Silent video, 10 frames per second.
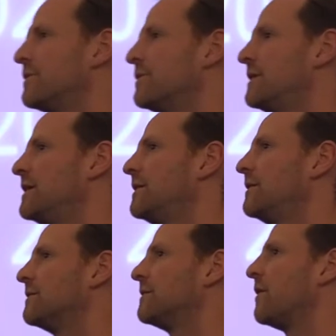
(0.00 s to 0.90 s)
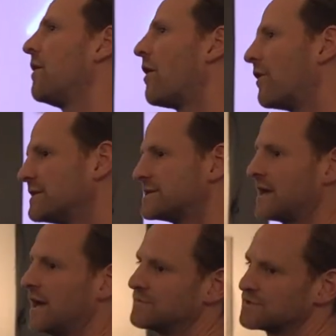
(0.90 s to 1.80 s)
the hardest
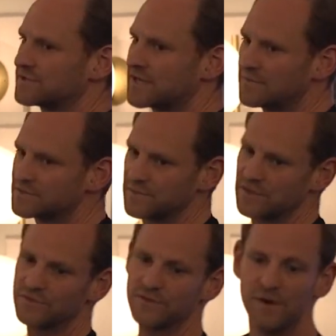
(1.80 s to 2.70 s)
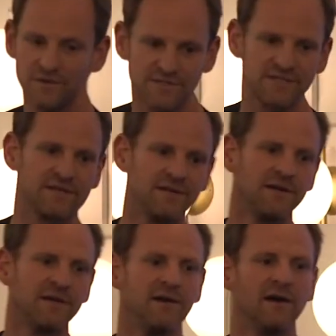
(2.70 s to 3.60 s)
times are the times that we learn the most.
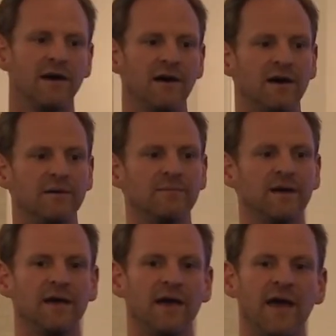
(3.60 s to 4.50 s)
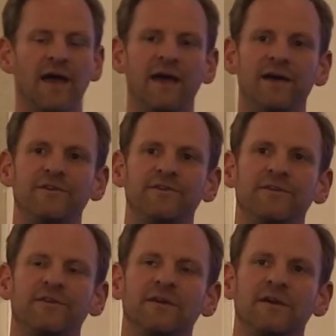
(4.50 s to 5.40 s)
And
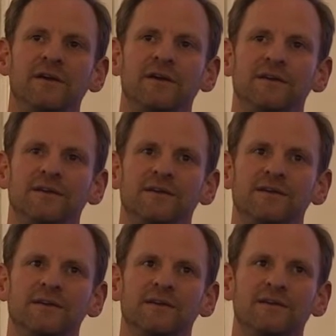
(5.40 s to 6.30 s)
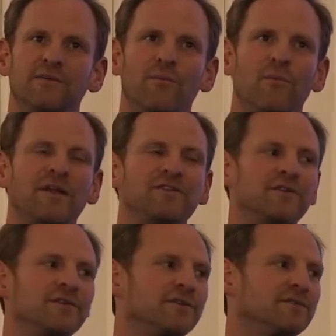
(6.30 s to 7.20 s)
when
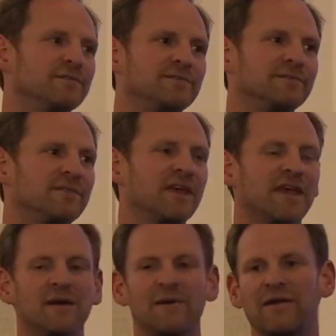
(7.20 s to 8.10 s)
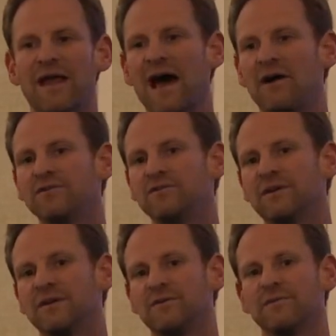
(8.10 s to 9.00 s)
you're thinking about how you
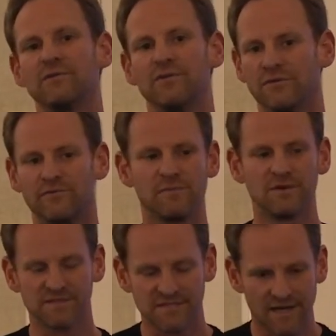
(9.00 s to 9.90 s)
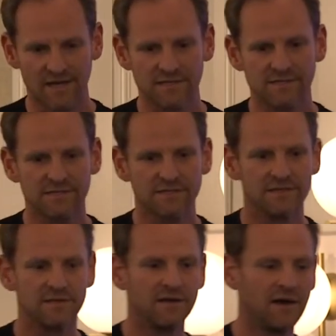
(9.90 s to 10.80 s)
can learn from your mistakes,
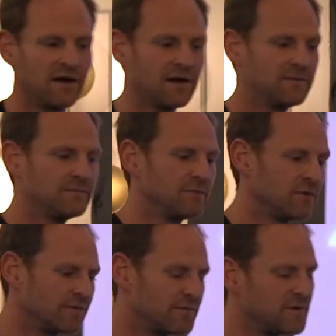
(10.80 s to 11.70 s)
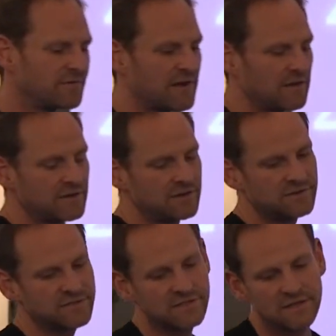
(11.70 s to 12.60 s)
learn from your
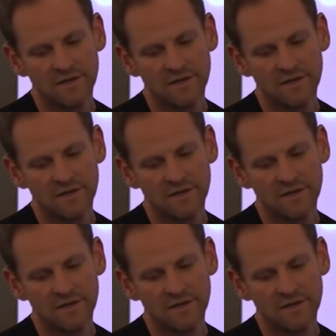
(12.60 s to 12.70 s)
failures,